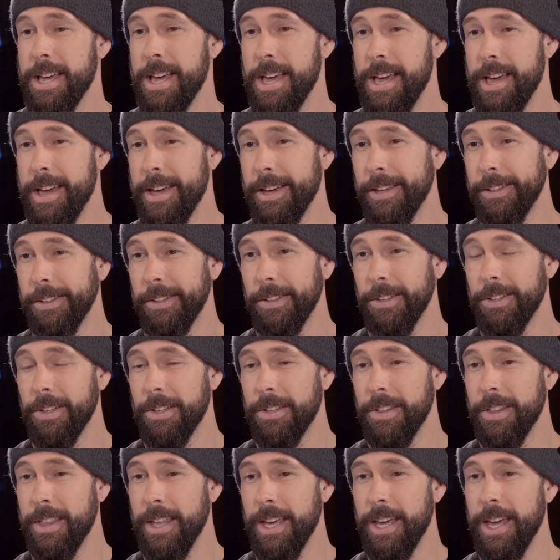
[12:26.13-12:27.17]
And
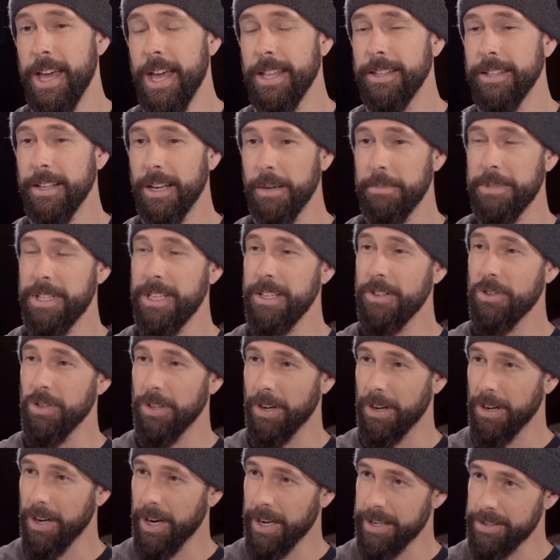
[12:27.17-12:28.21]
they ended up
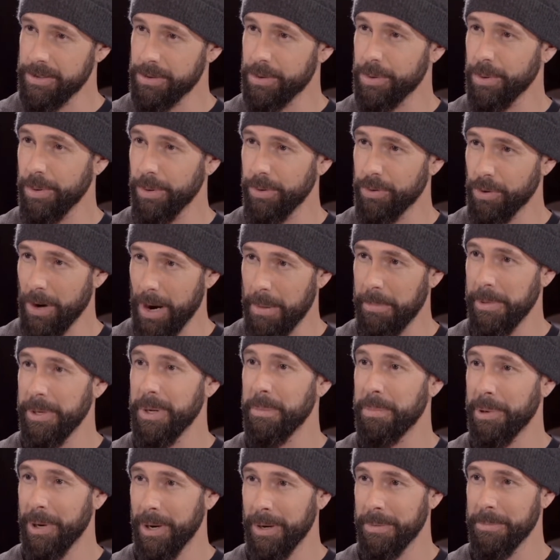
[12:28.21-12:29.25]
teaching our high school drama
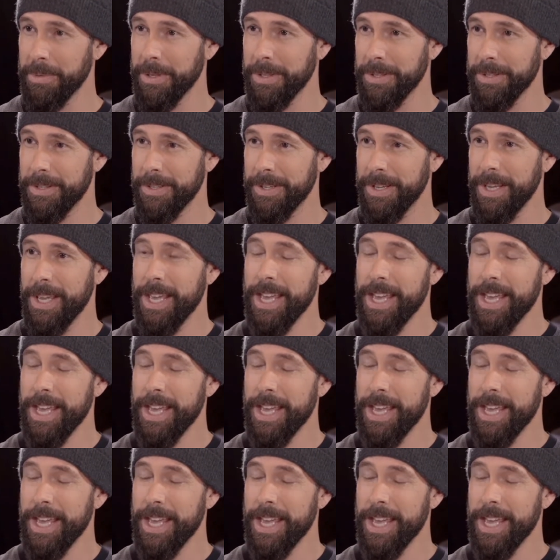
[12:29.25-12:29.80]
department.